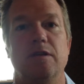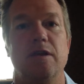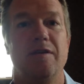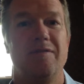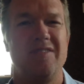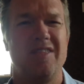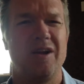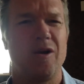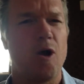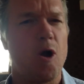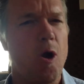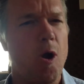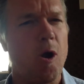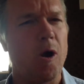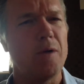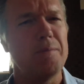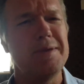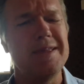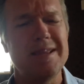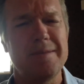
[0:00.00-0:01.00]
if they're
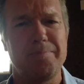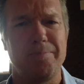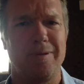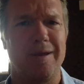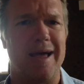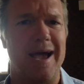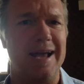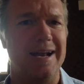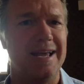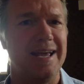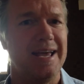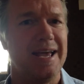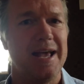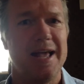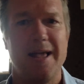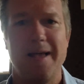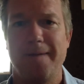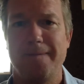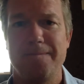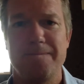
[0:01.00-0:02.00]
harming the planet,
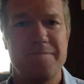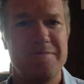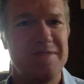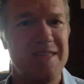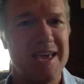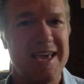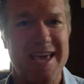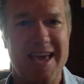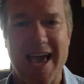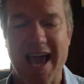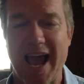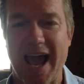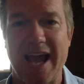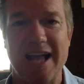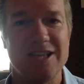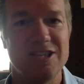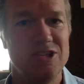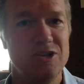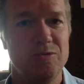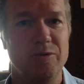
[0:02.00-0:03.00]
they
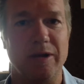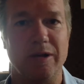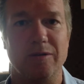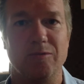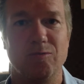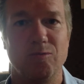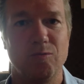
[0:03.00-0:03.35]
can't do it,